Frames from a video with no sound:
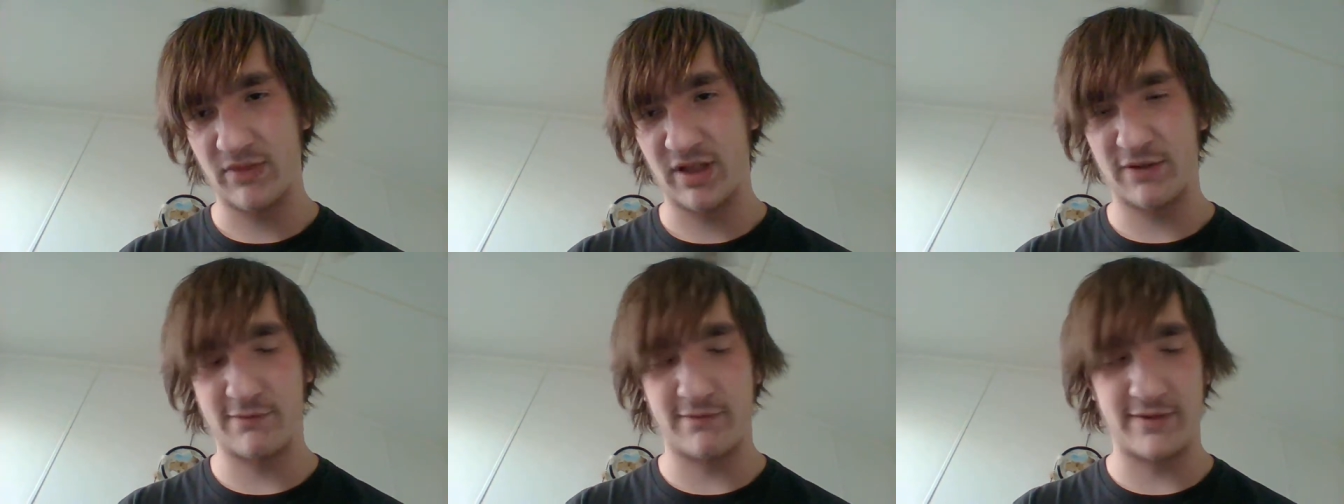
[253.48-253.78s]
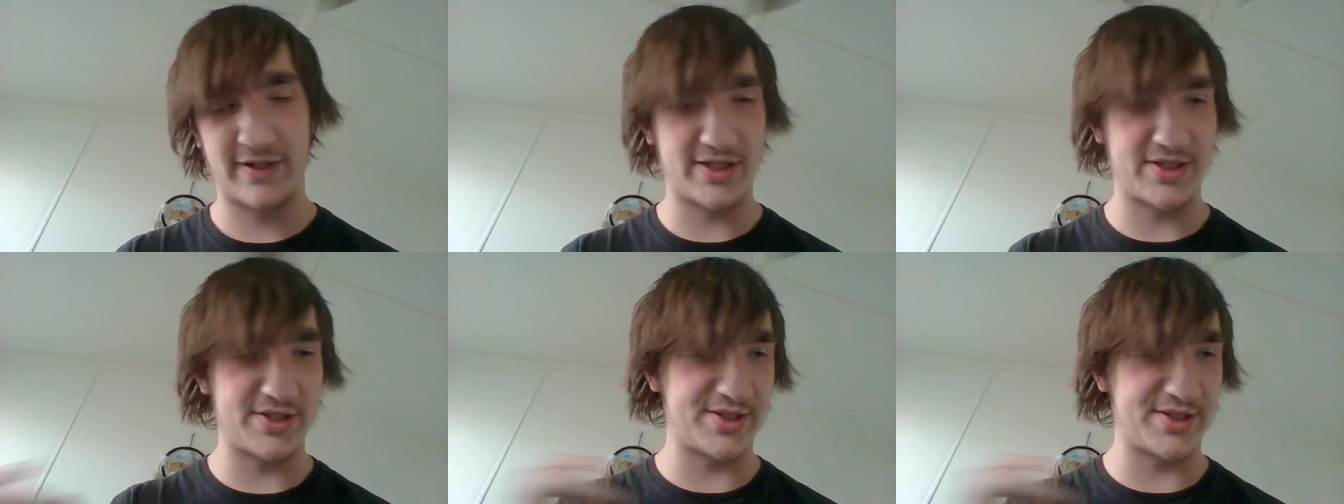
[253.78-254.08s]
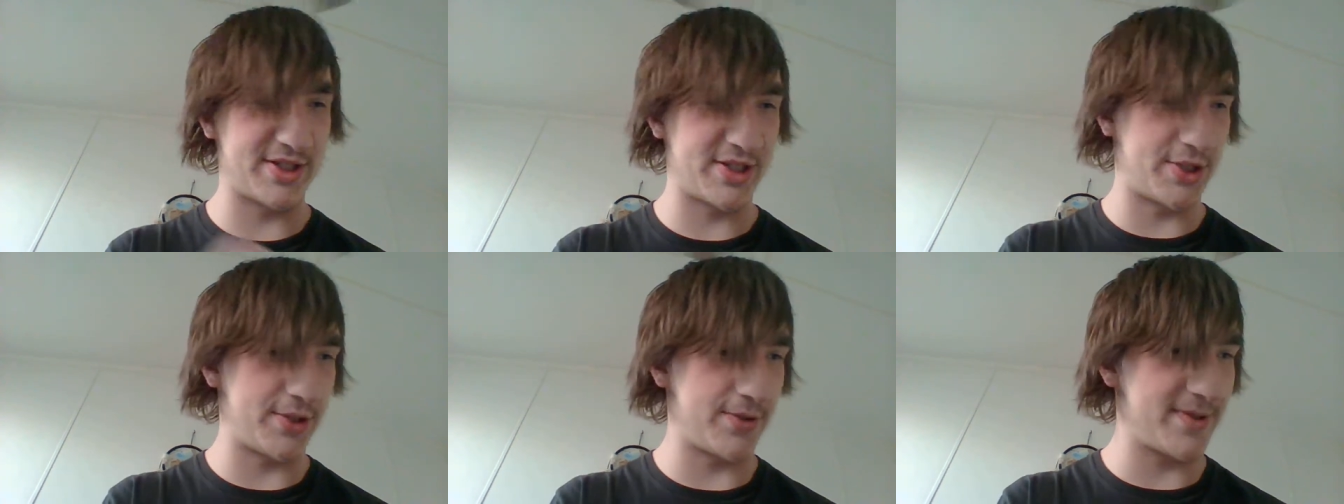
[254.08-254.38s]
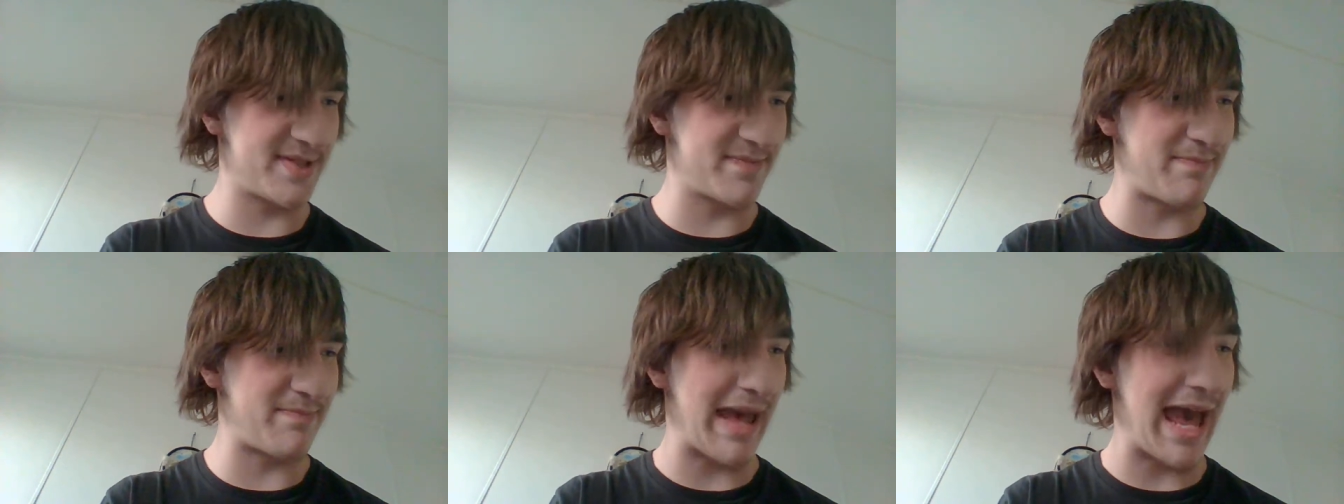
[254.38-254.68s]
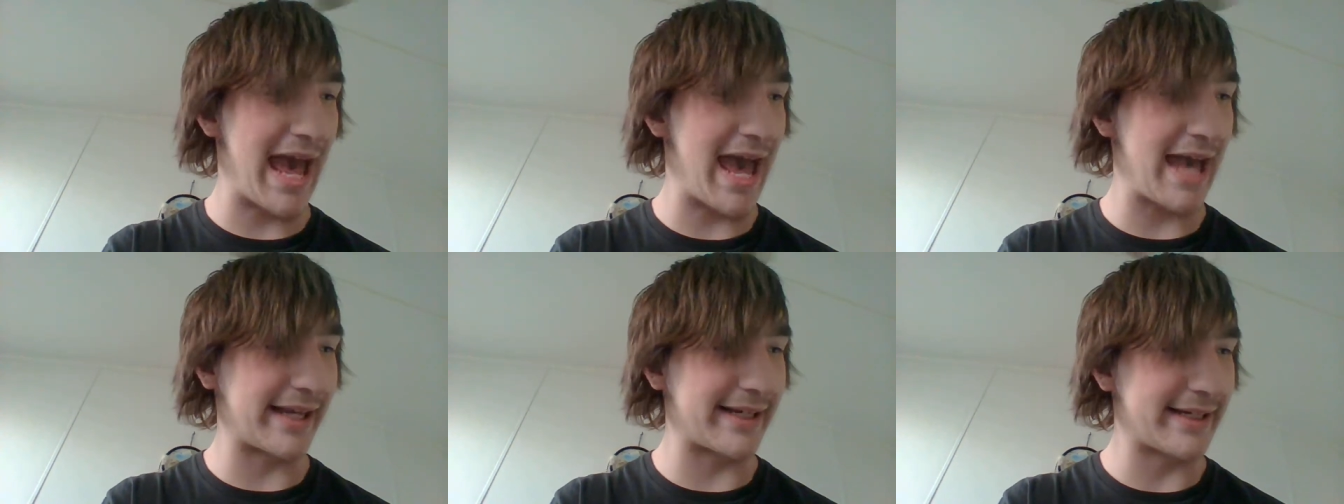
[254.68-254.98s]
Reaches into his
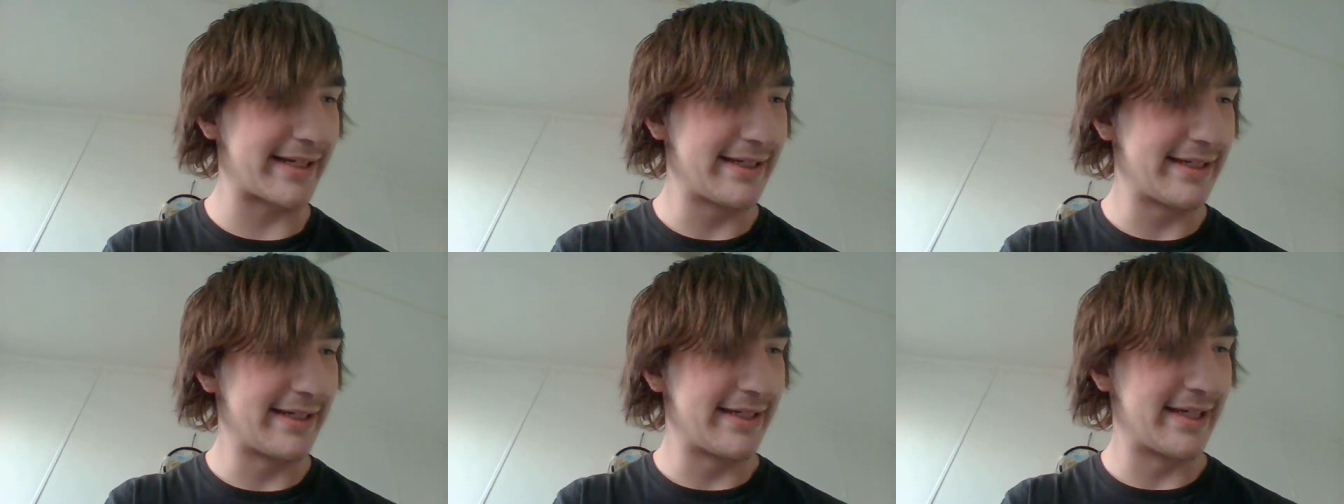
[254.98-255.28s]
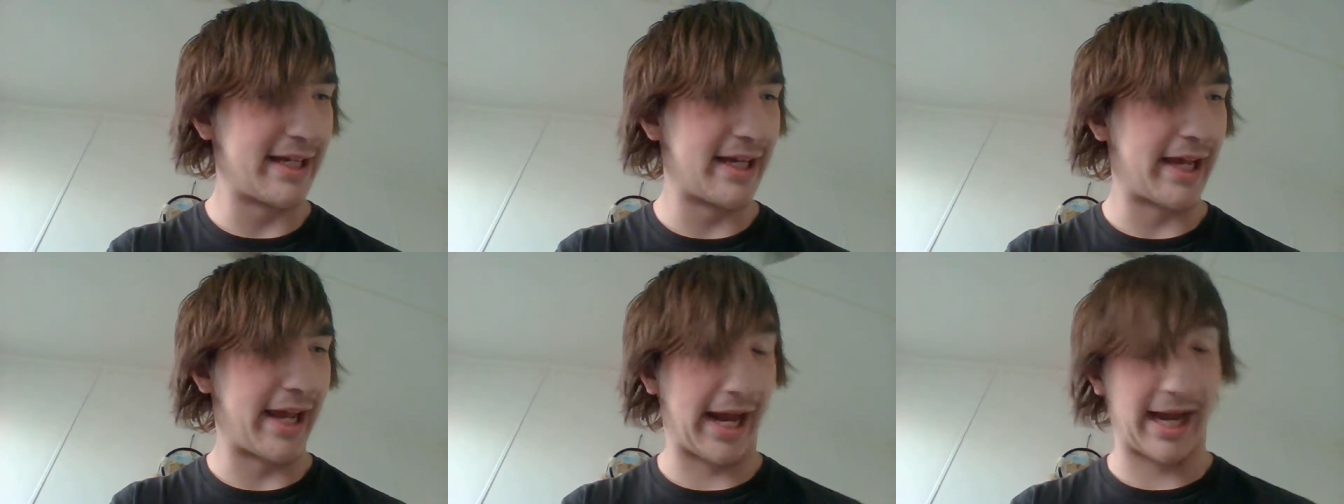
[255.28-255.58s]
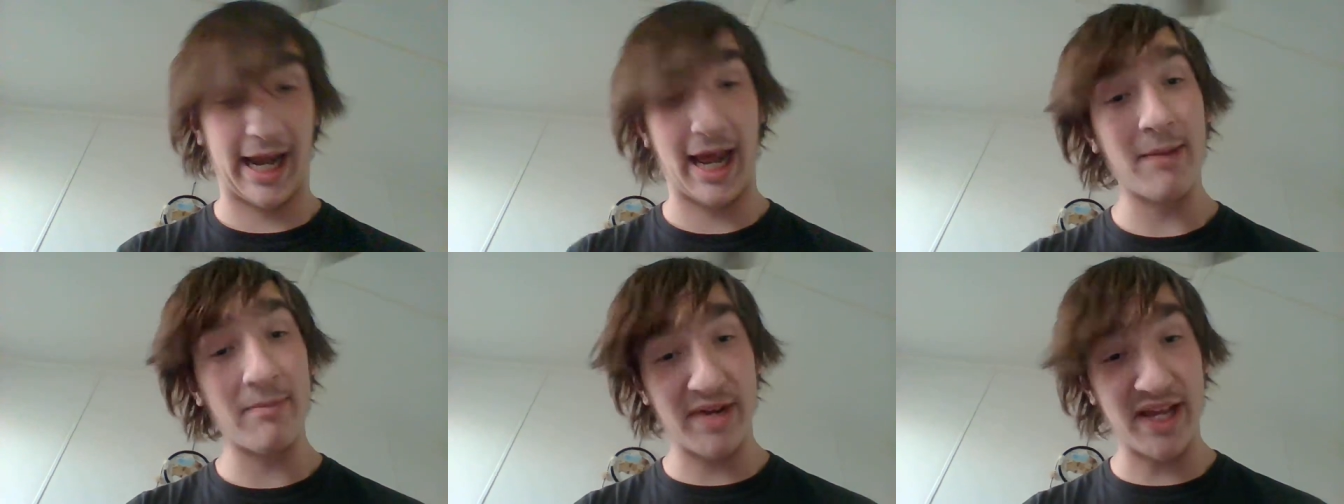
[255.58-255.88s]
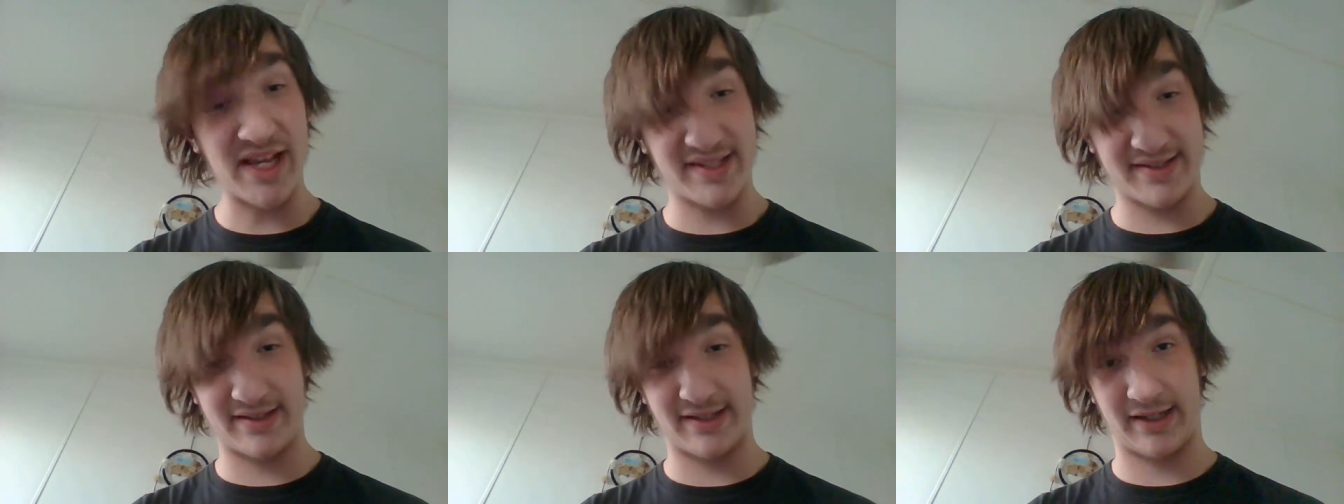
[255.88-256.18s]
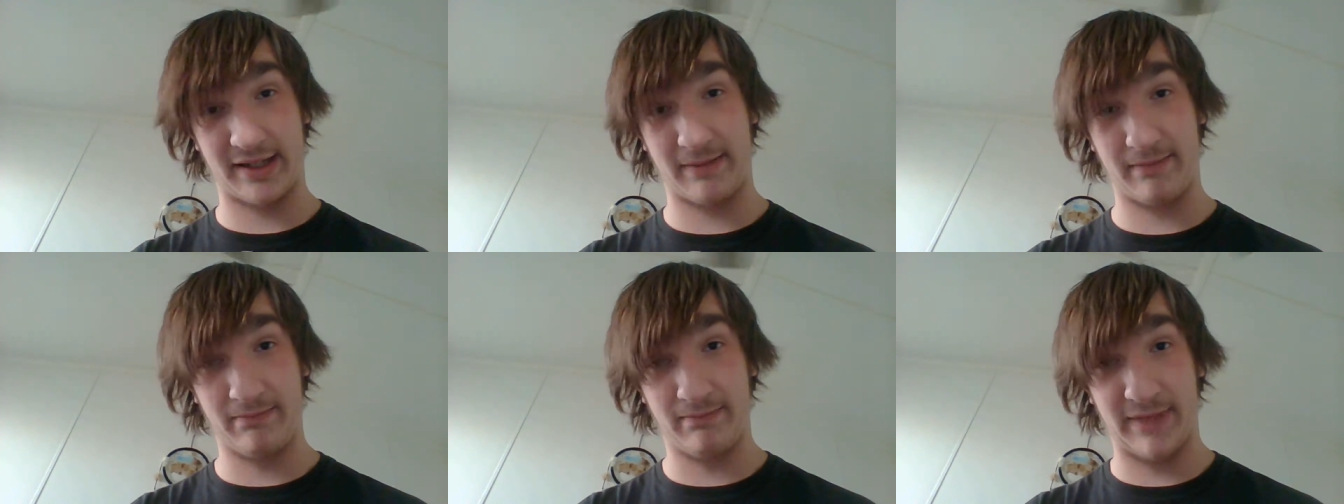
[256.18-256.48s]
bag, and I'm next to
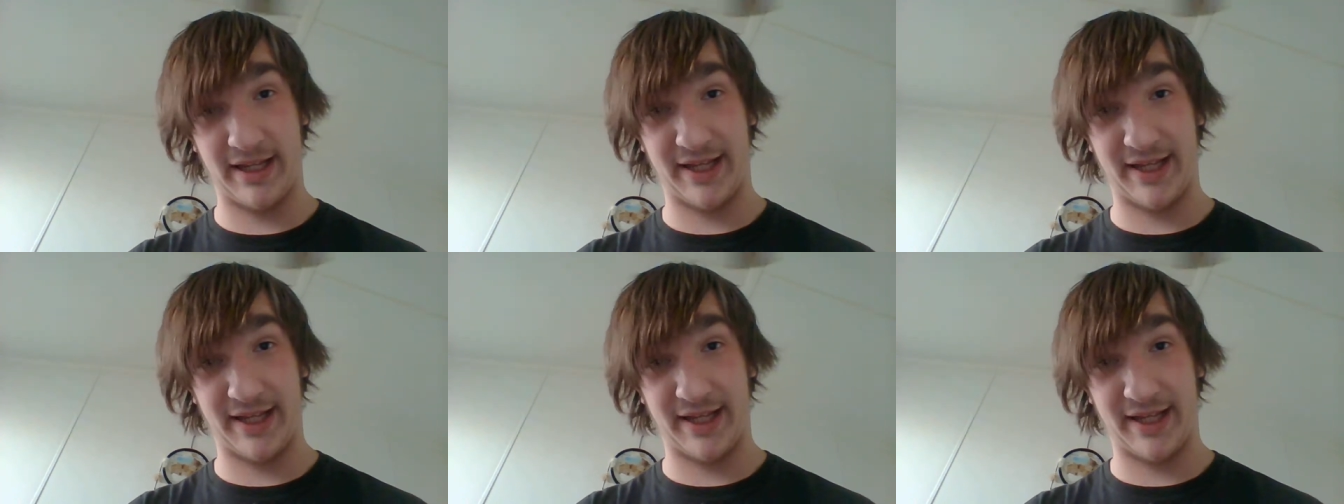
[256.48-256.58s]
him.